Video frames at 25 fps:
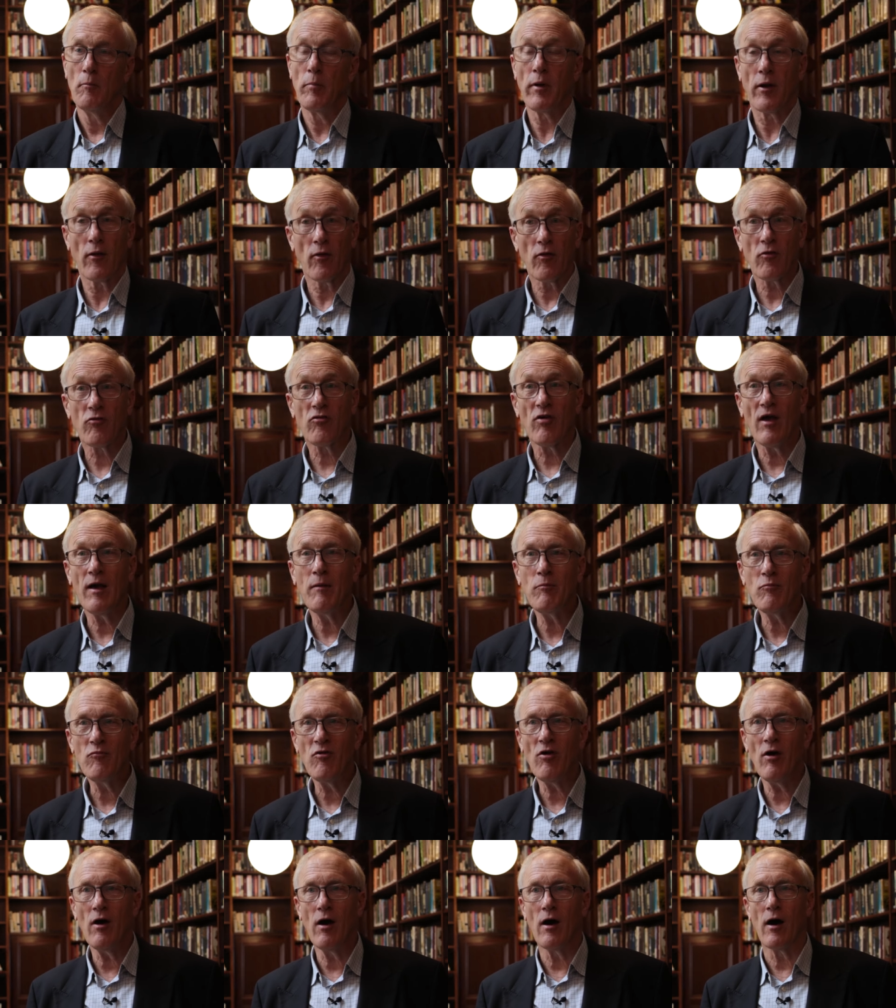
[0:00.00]
But at the same
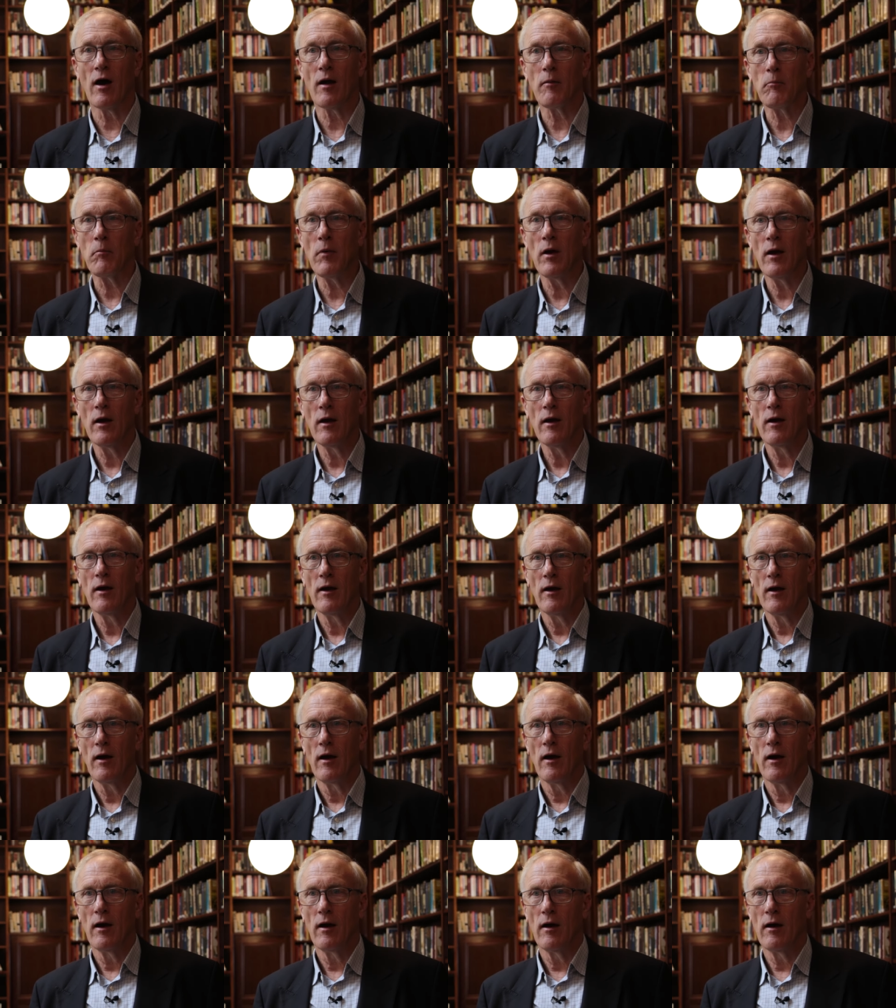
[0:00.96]
time,
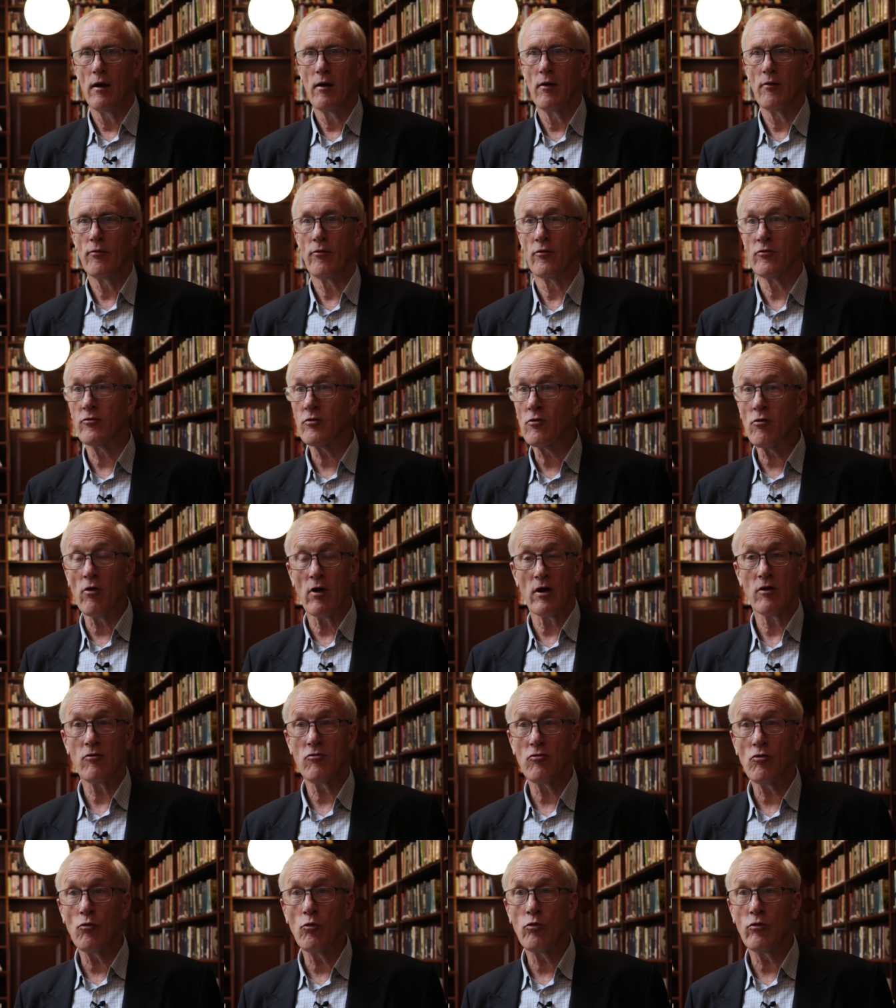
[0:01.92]
there's a
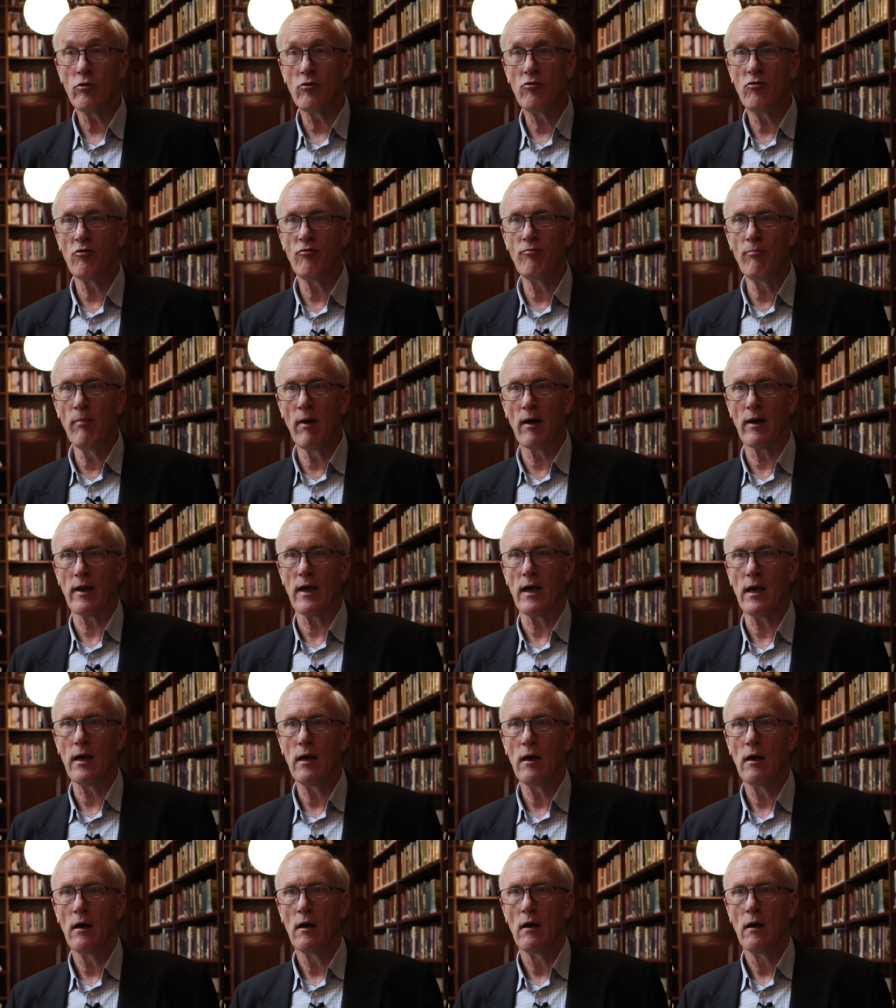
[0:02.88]
great shortage of
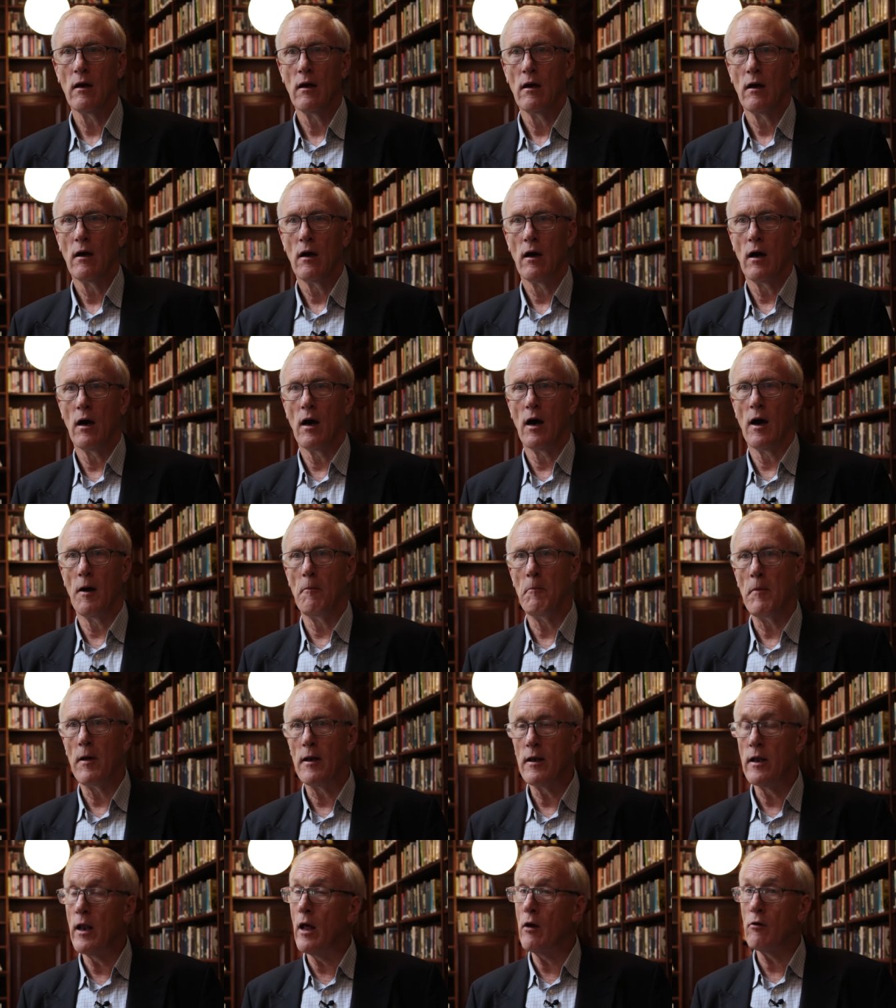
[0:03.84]
money.
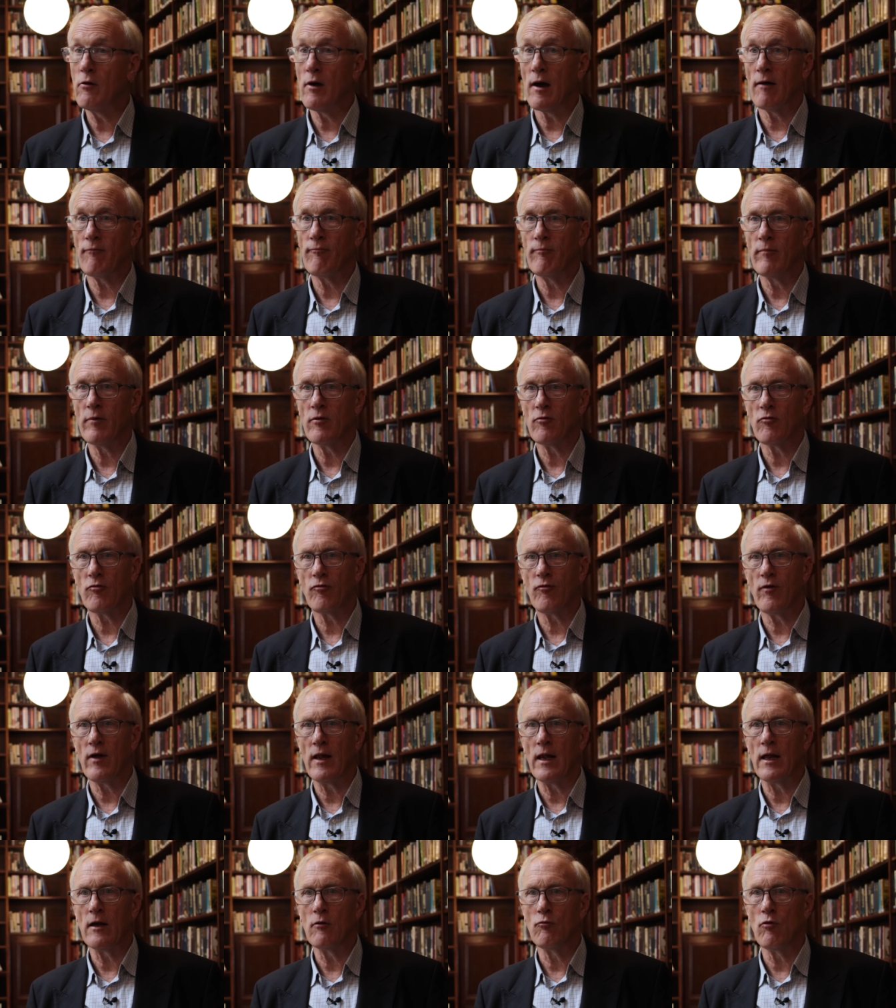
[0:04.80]
Um, no government's
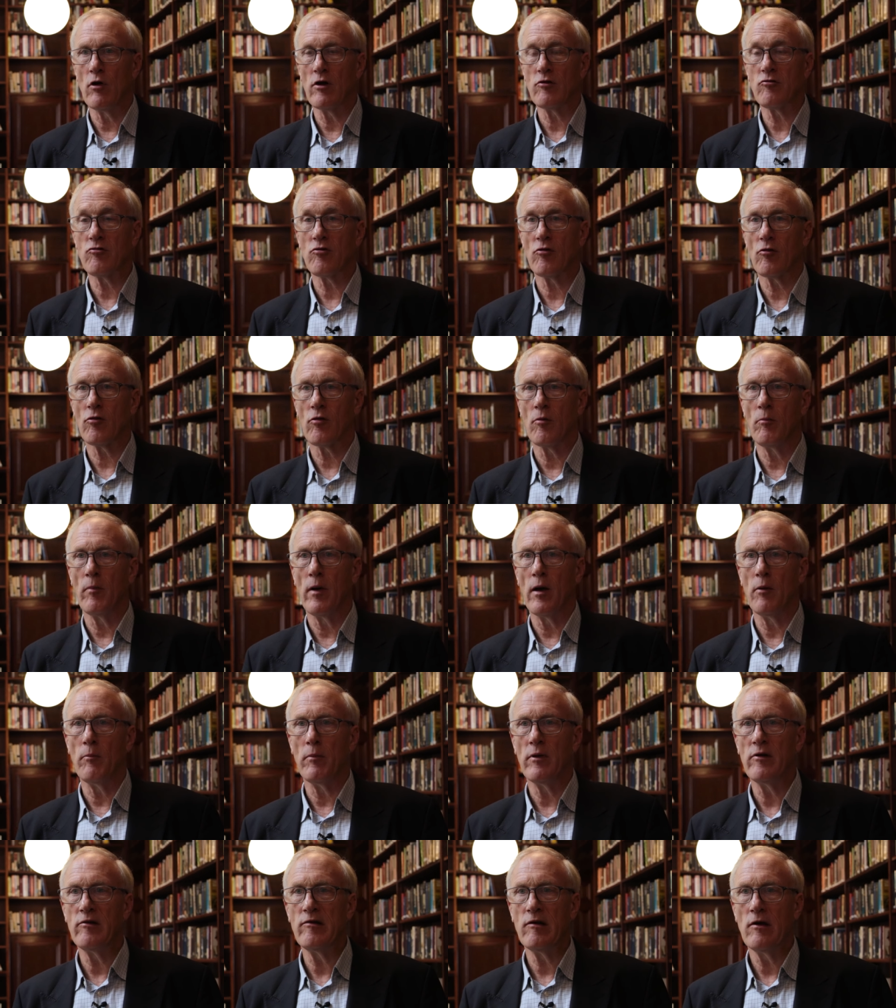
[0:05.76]
feeling rich at the
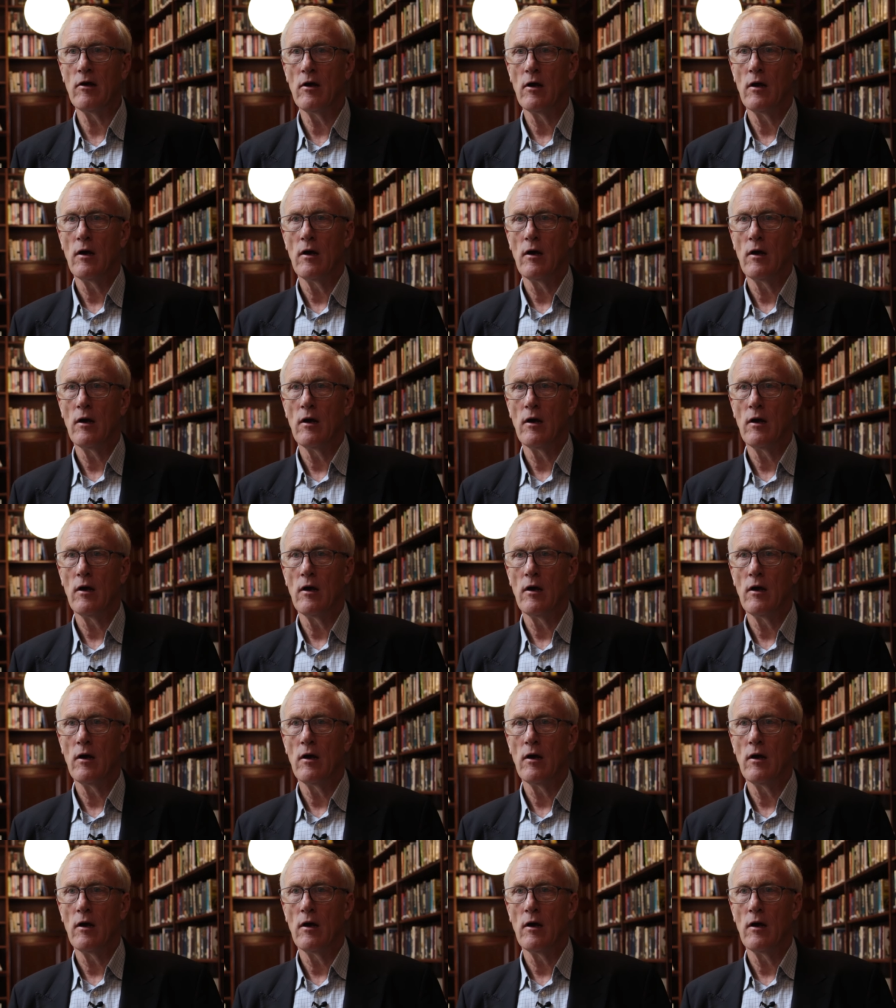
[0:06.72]
moment.